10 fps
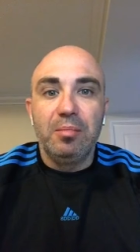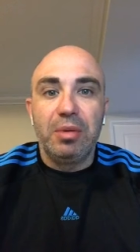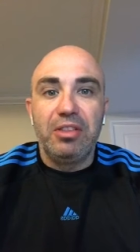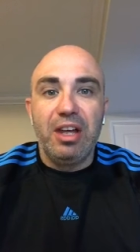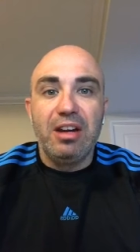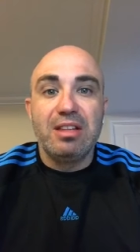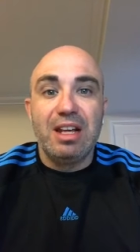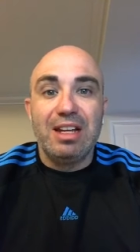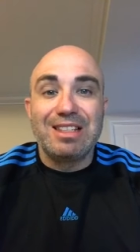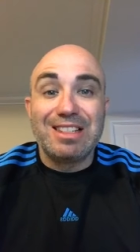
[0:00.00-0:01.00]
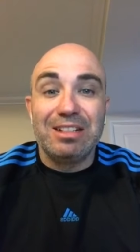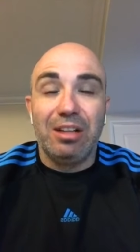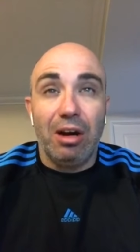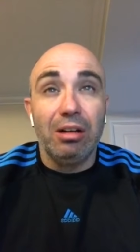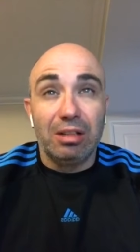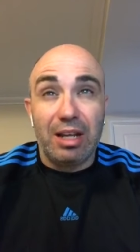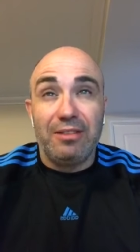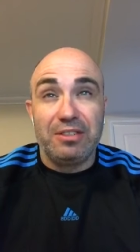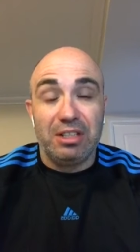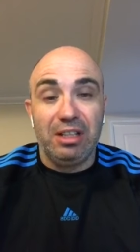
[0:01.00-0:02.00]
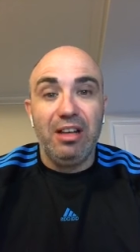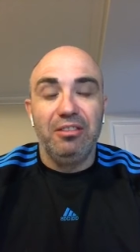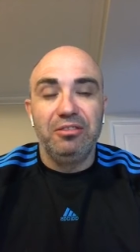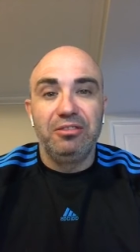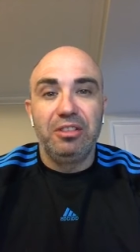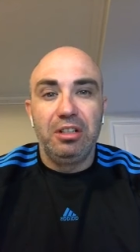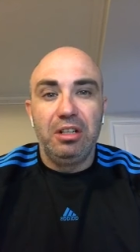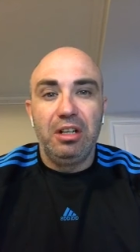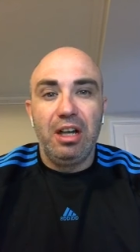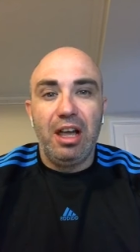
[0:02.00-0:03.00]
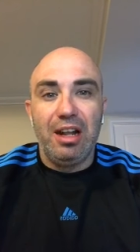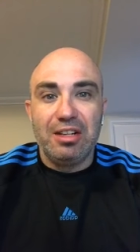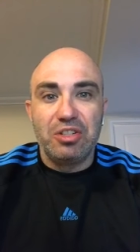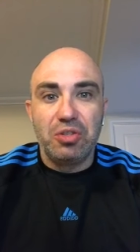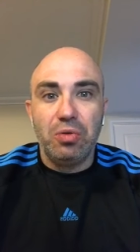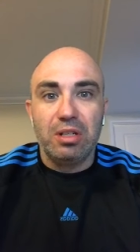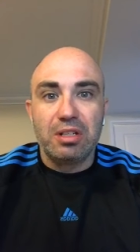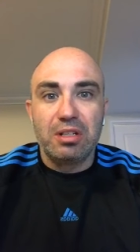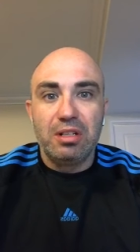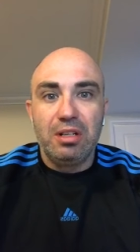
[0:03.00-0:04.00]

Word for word: But at the end of the day, it's still our life to live. And it's short.